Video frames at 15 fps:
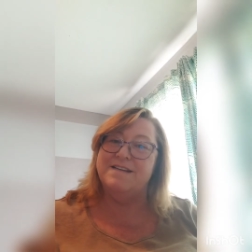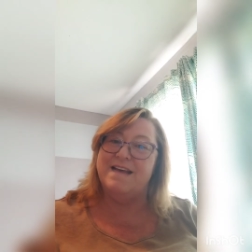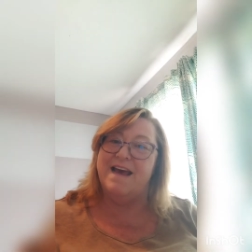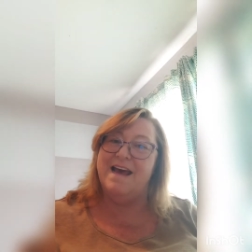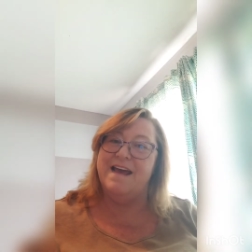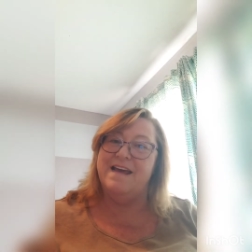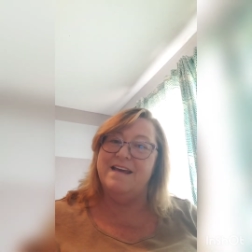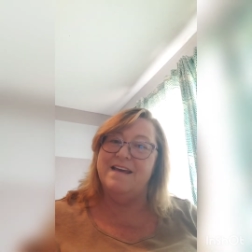
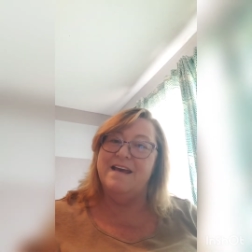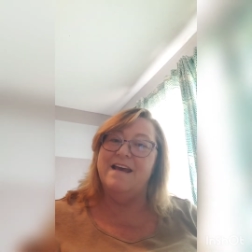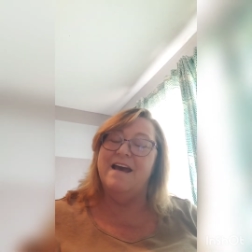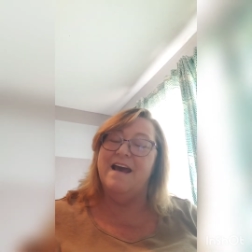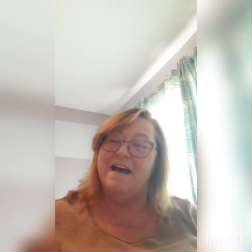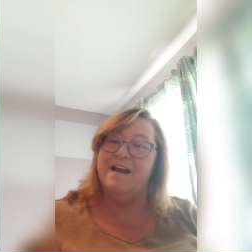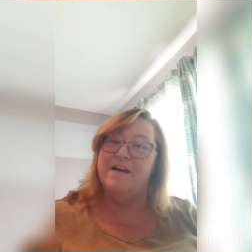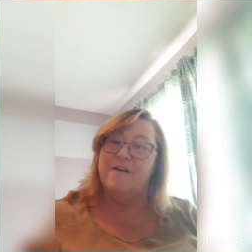day
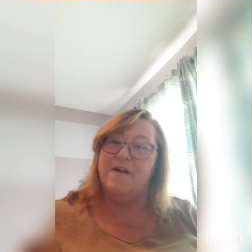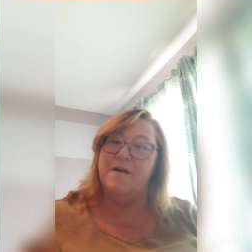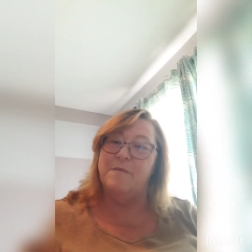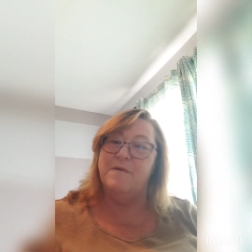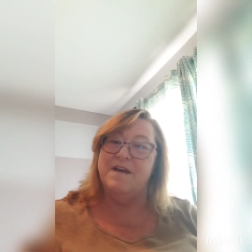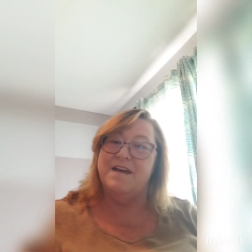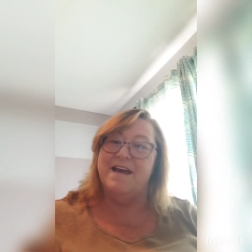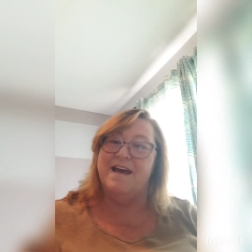and a great
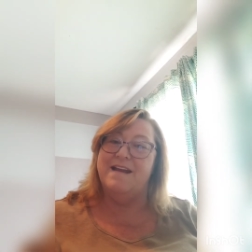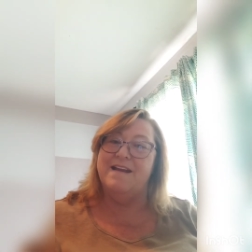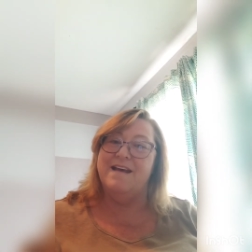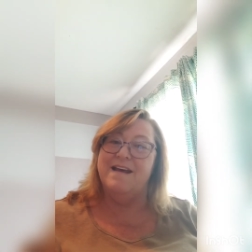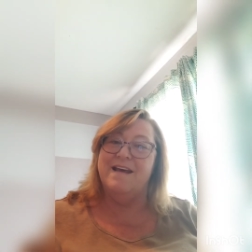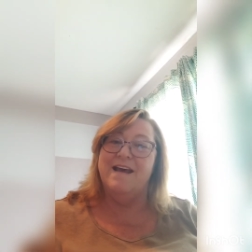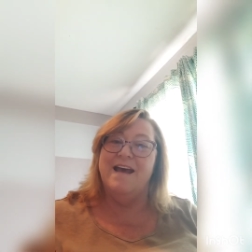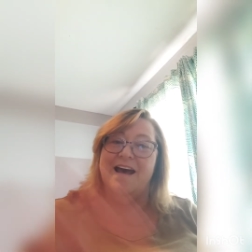weekend,
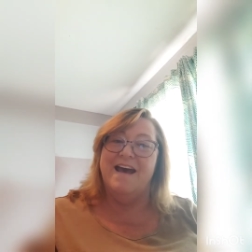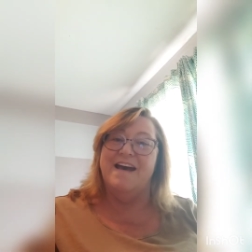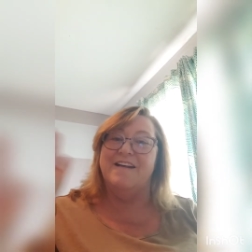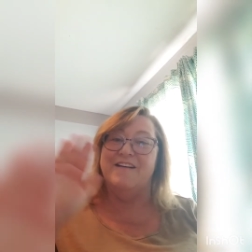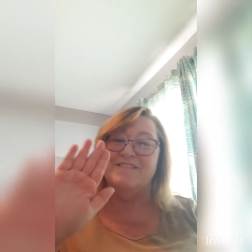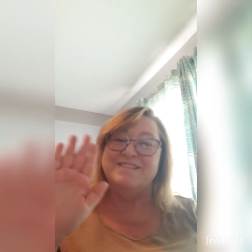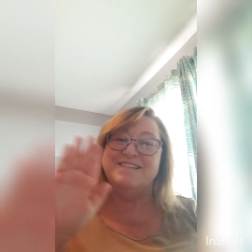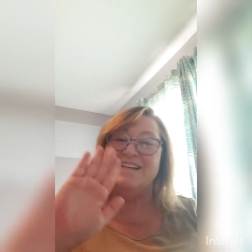and
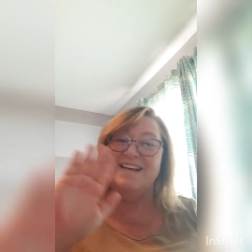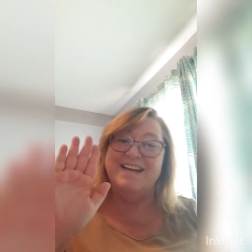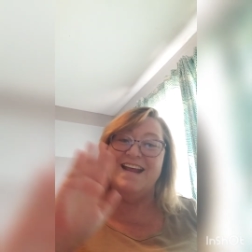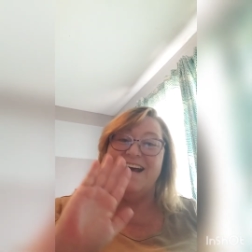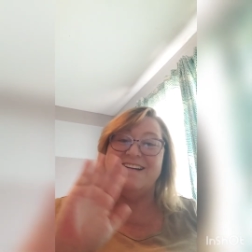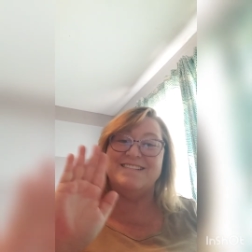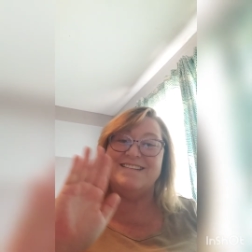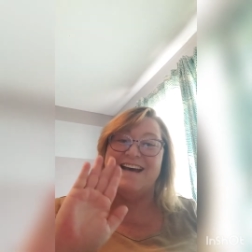I'll see you
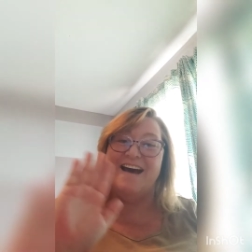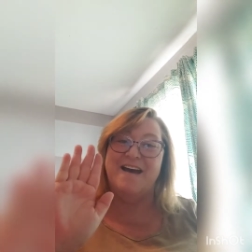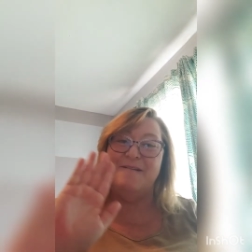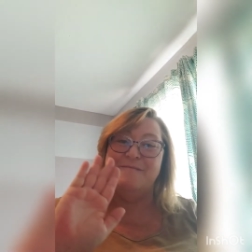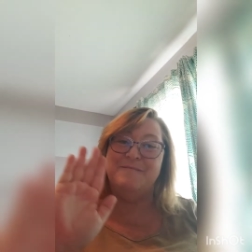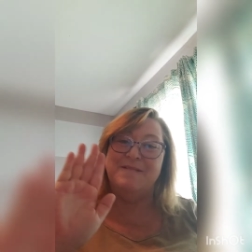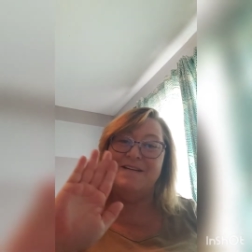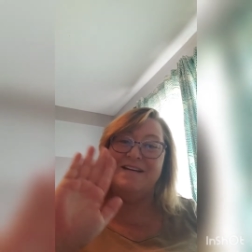next
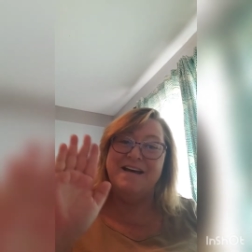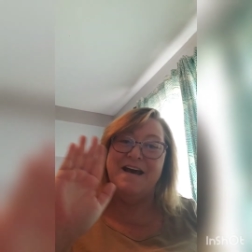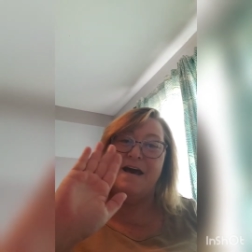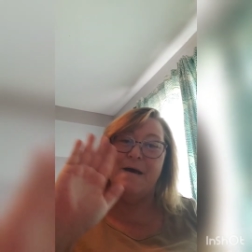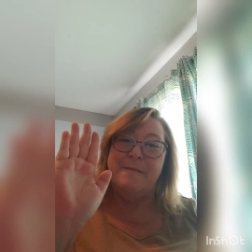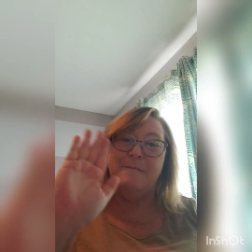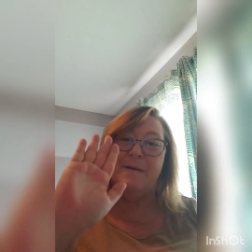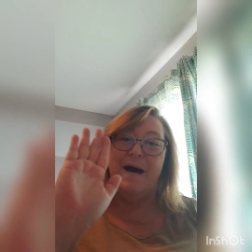time.
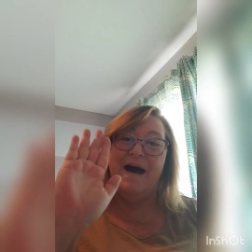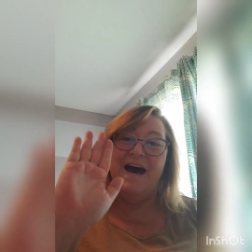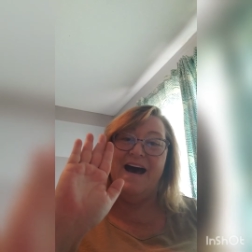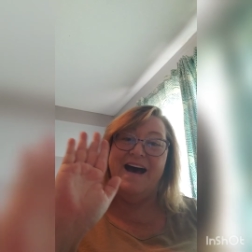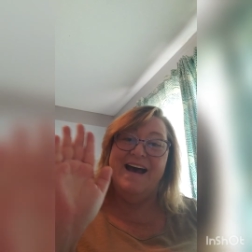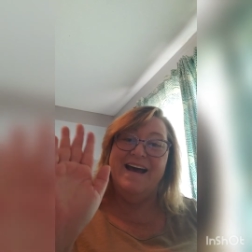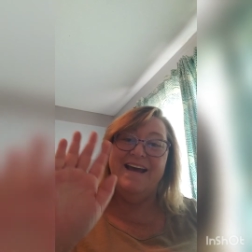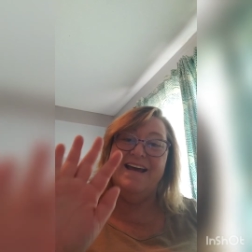
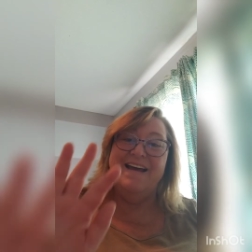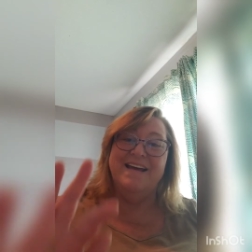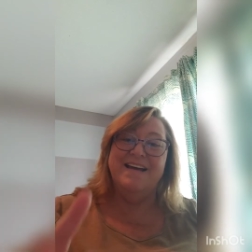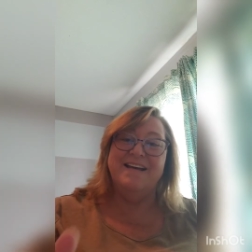Bye.